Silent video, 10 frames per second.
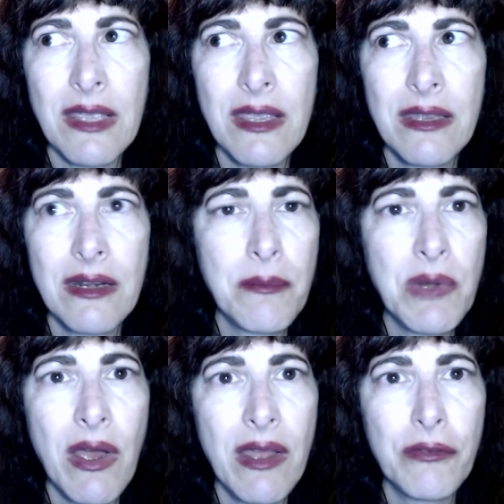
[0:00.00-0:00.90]
and I'm
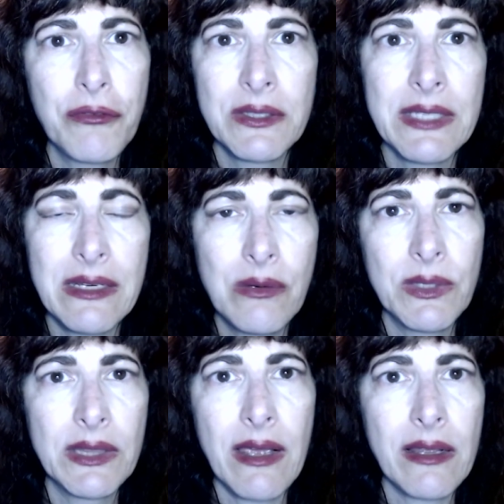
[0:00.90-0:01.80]
not affiliated
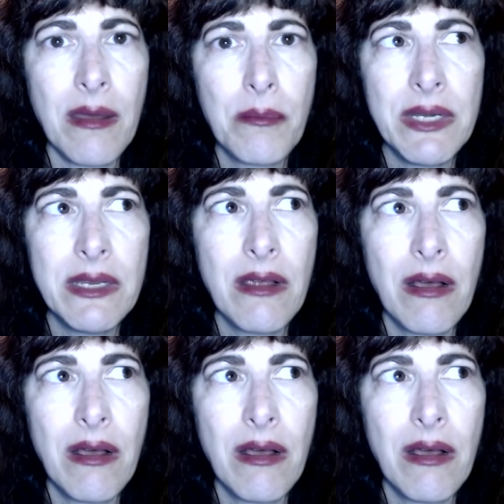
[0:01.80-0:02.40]
with that company.